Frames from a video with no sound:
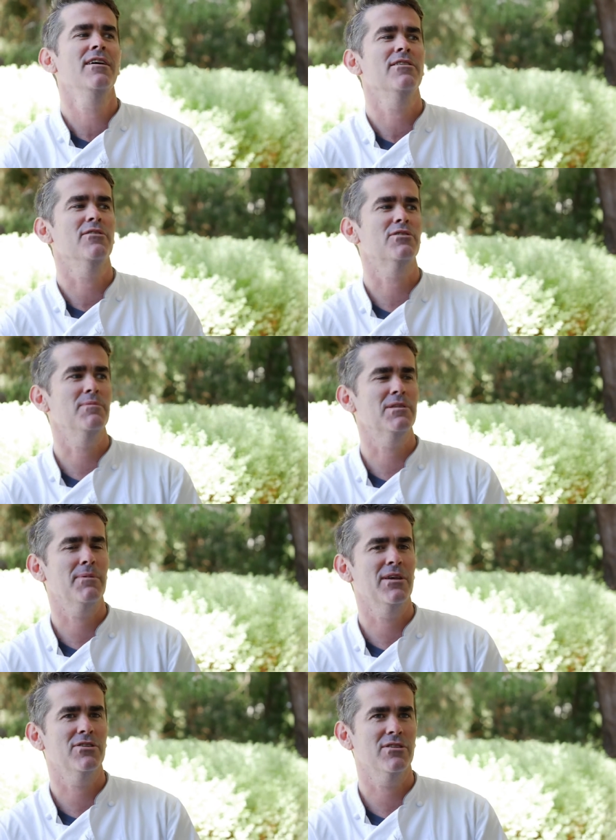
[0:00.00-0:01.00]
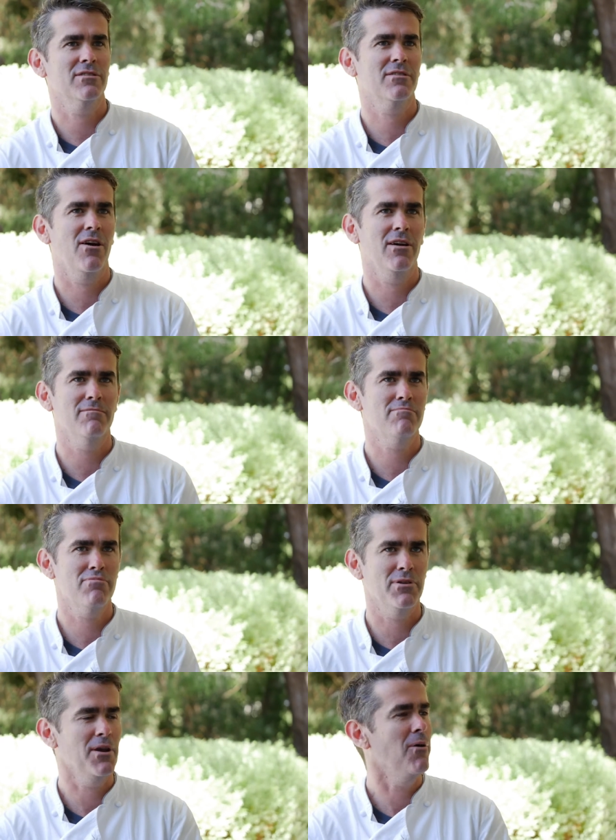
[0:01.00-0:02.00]
you know, Smith's Beach is kind of a
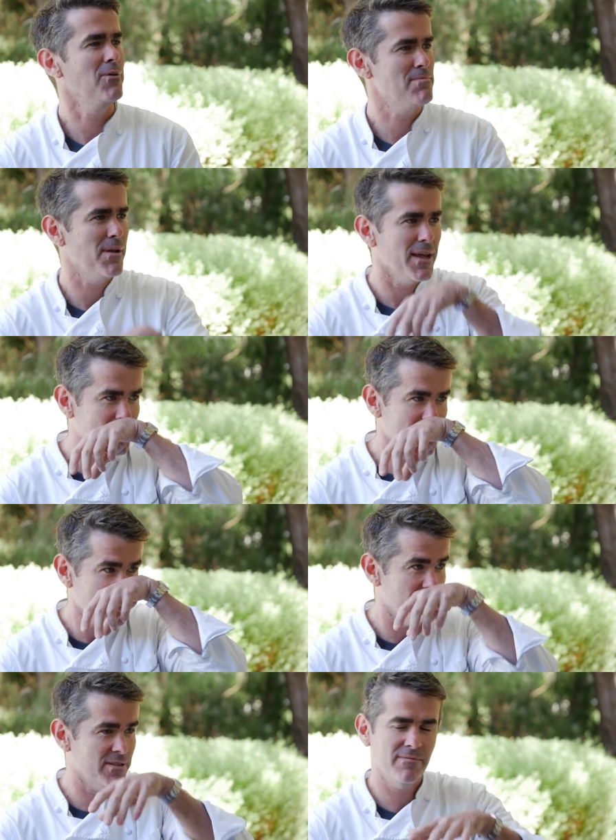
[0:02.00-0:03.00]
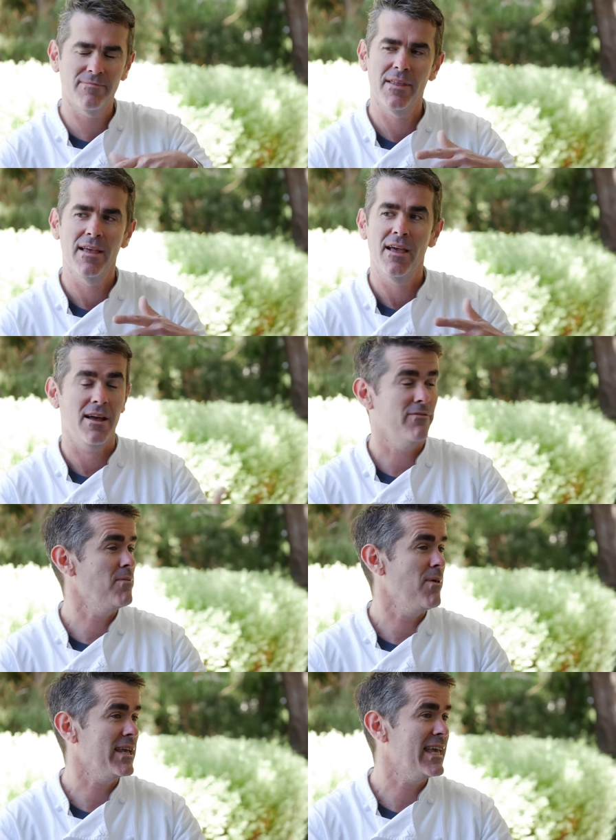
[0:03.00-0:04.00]
pretty holy place. I've
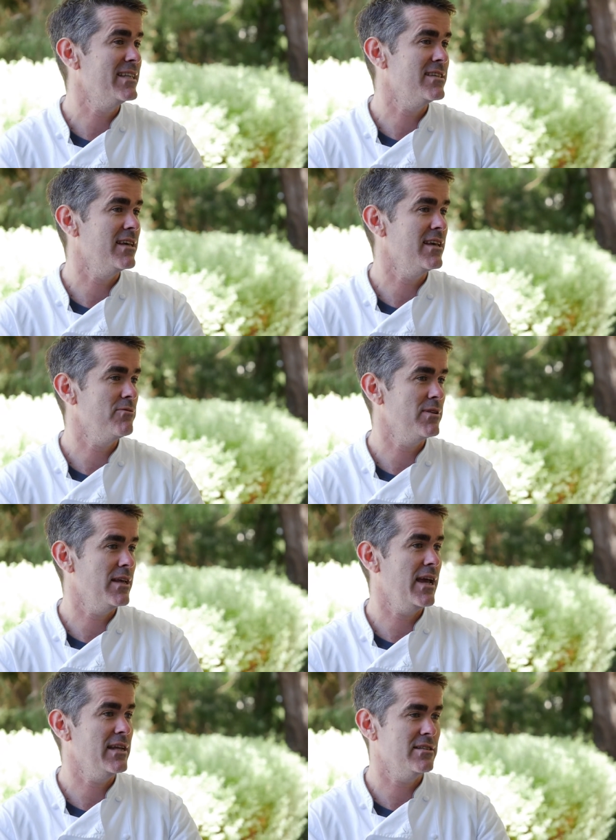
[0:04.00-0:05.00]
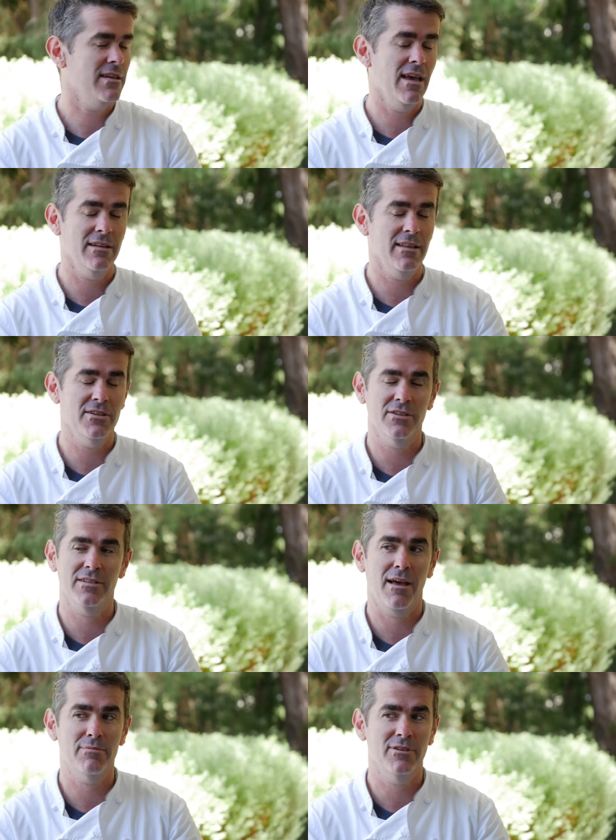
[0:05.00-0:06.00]
got my kids here, and they're 8 and 10, and they
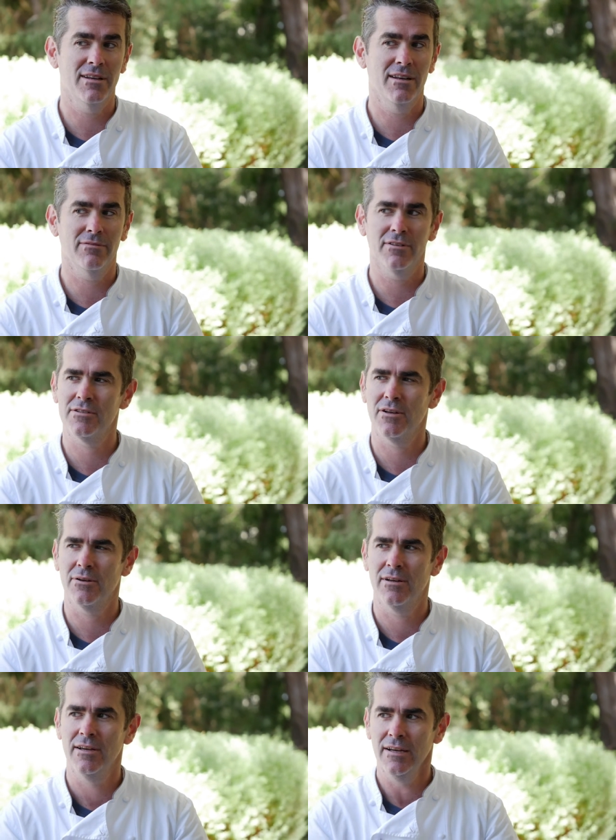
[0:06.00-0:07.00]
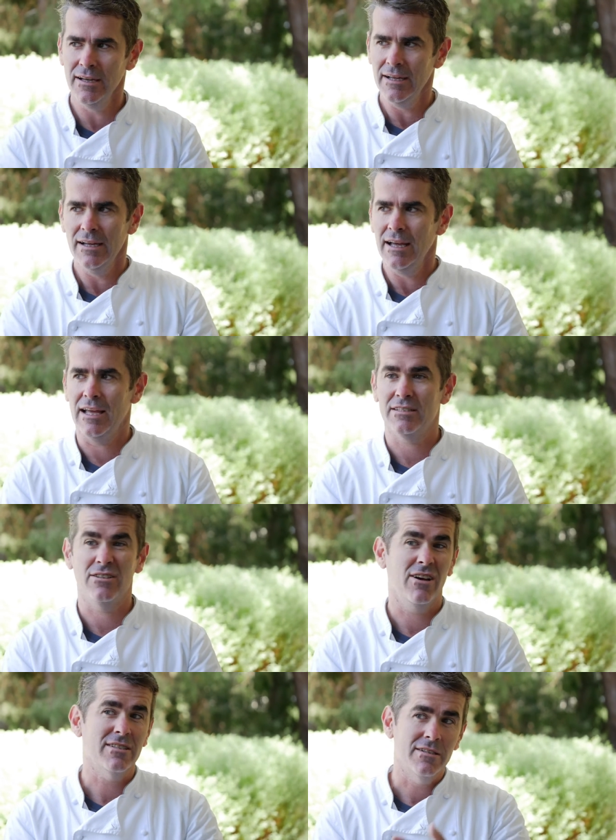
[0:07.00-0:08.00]
just absolutely love it. So it's
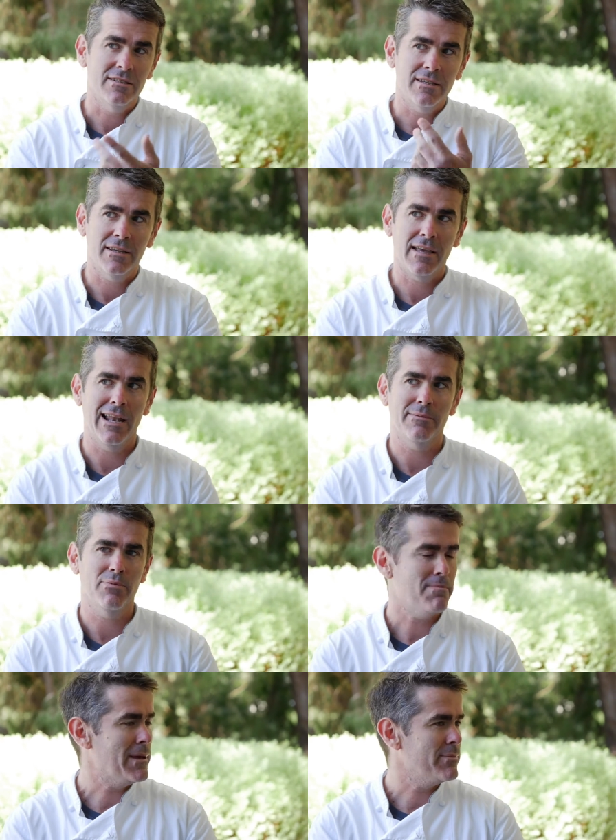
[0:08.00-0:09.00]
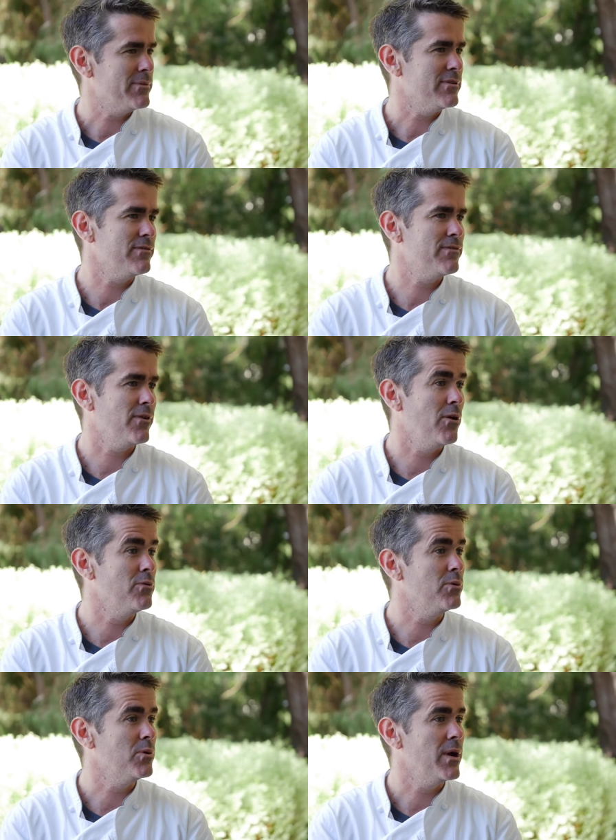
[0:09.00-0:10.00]
nice, and to see the caliber of people that have
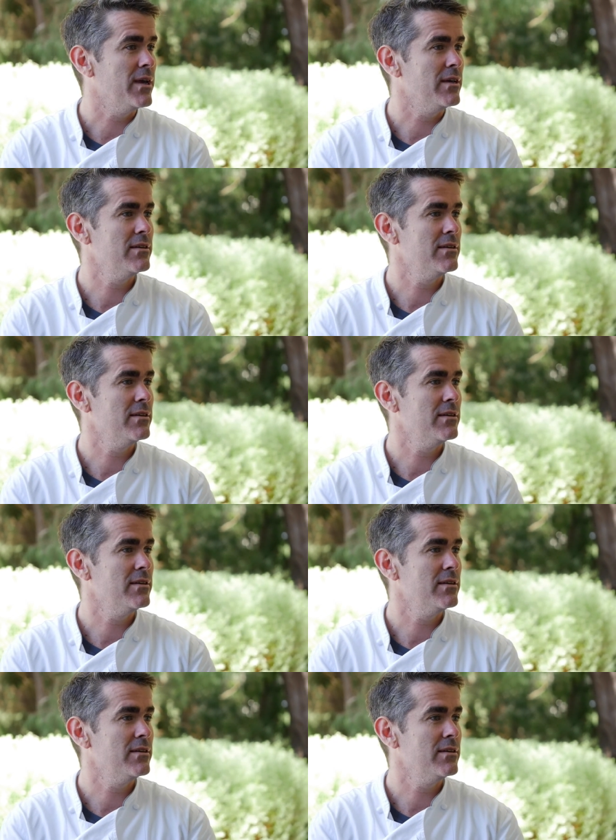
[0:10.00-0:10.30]
flown all the way